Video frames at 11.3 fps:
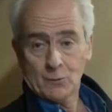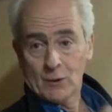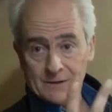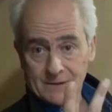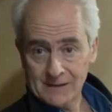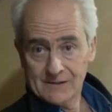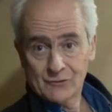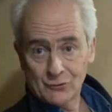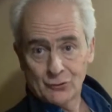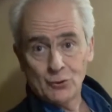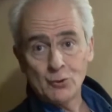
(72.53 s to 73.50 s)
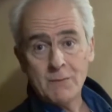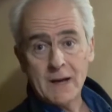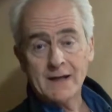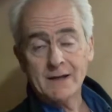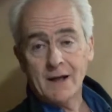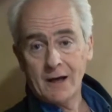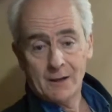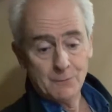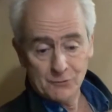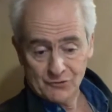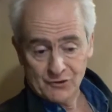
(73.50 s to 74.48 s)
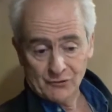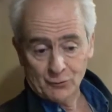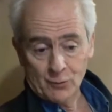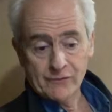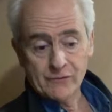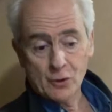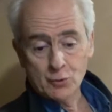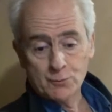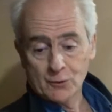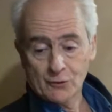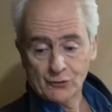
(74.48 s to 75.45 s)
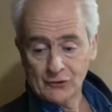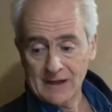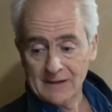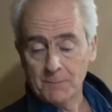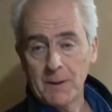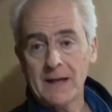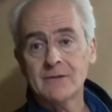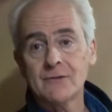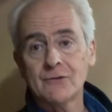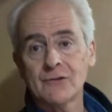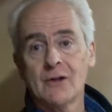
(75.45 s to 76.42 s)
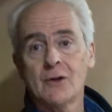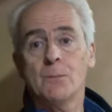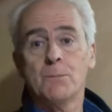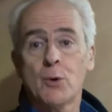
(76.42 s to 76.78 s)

when these two men, armed just with notebooks and pens,